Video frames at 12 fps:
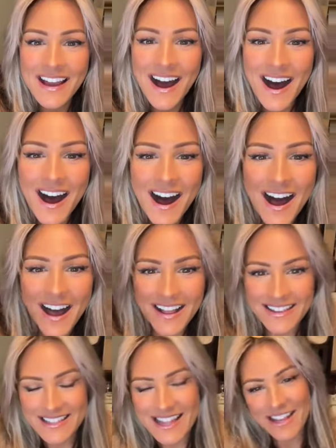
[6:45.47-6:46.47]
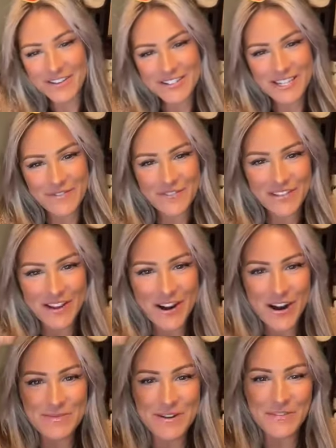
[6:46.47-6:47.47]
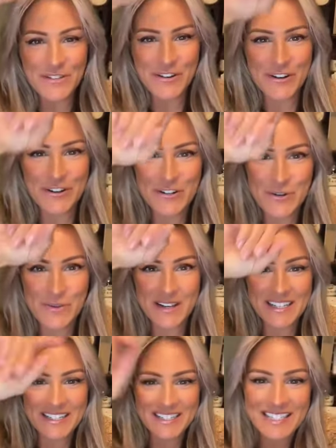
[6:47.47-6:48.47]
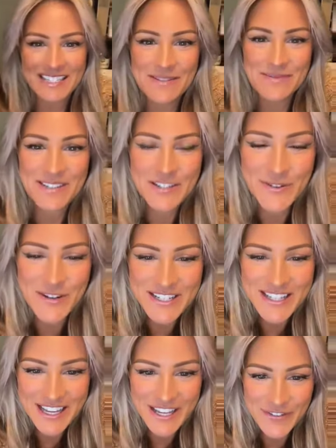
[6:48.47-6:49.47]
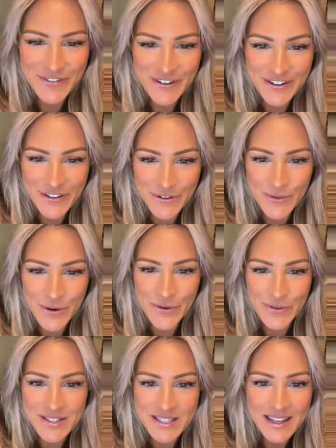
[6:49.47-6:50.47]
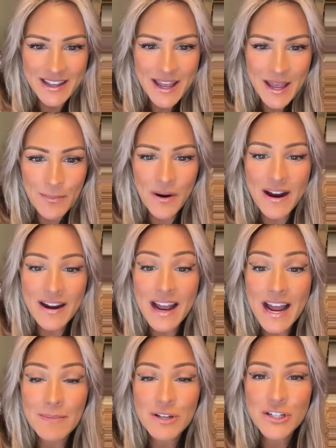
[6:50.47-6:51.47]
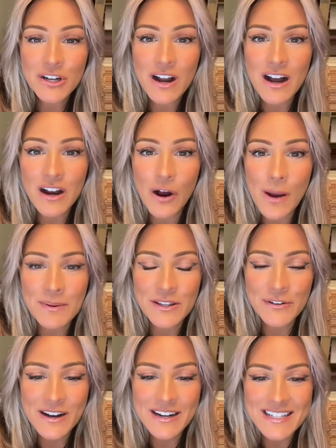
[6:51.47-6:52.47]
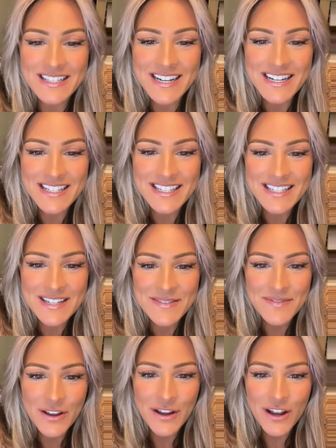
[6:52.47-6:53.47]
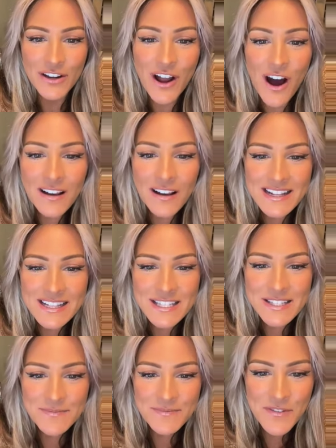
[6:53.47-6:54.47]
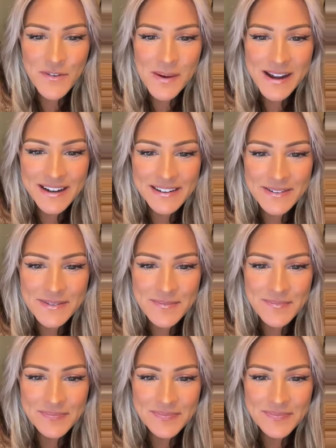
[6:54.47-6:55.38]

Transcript: Thank you, Tim, for the heartbeat, for contributing to the team. And Twitch, thank you for another rose. Brian, I'm in Chicago. I'm in the United States. Nolens for Michael.